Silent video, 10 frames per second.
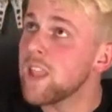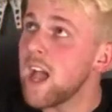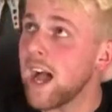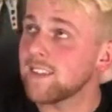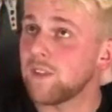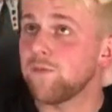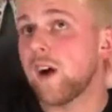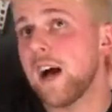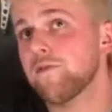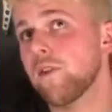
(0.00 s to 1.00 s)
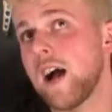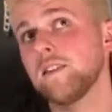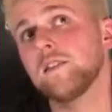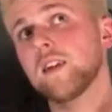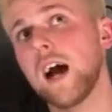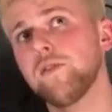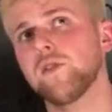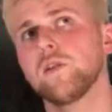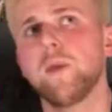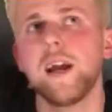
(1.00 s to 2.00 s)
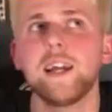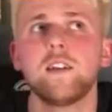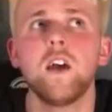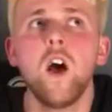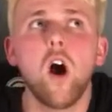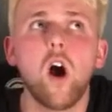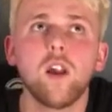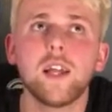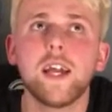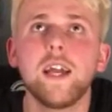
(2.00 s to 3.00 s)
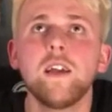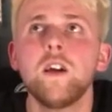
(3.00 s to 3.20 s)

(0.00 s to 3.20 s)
I said 5 grand after I paid Ollie,